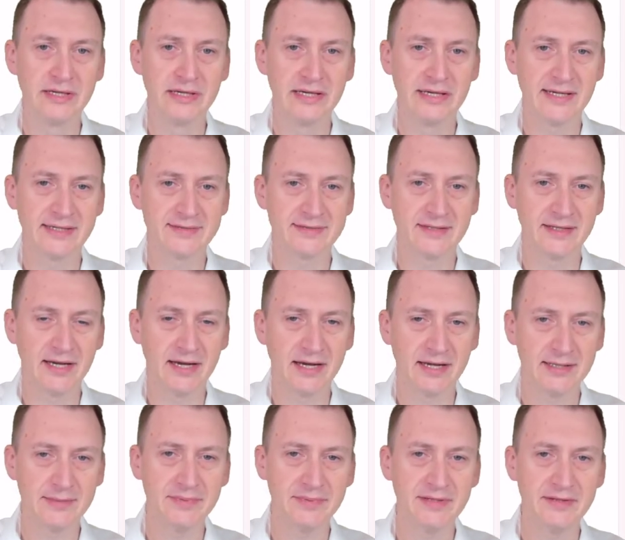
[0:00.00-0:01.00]
has an
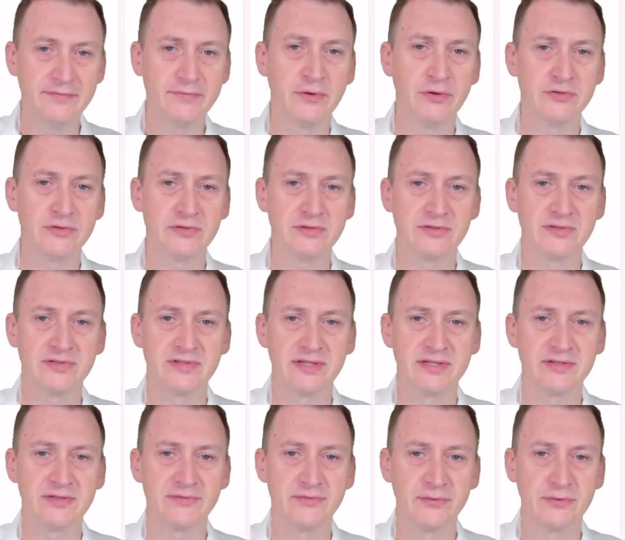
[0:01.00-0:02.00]
IP version
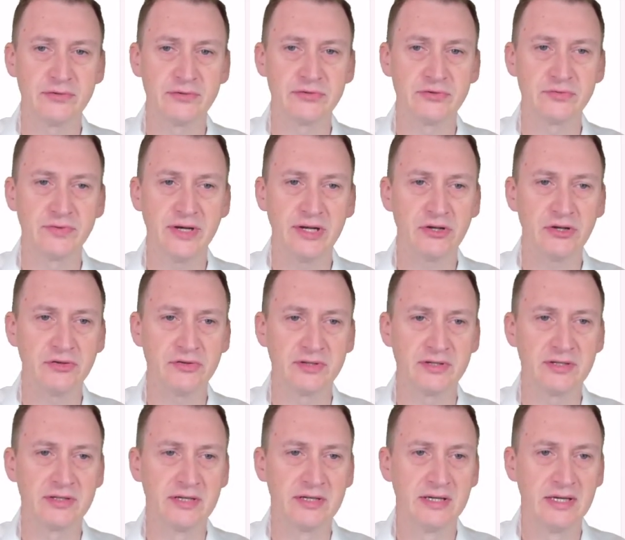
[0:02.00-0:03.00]
6 first
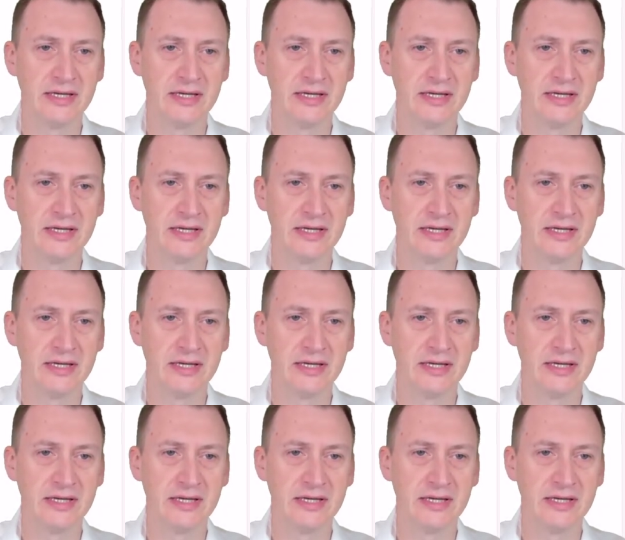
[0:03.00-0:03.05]
strategy